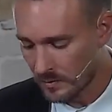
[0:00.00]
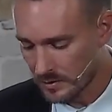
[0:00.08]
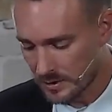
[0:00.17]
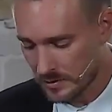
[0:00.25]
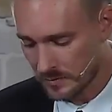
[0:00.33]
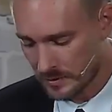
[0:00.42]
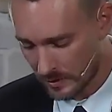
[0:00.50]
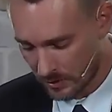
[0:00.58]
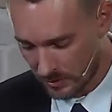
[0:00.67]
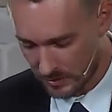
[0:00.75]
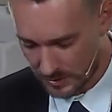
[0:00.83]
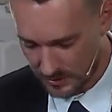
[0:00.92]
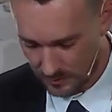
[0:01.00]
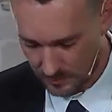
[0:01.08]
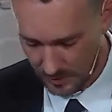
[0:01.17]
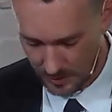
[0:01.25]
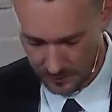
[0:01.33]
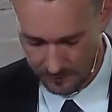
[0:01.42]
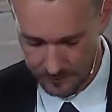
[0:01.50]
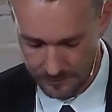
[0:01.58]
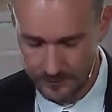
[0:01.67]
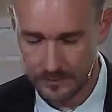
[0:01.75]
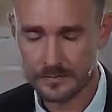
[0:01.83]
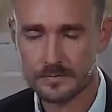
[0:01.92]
what's going on in your life,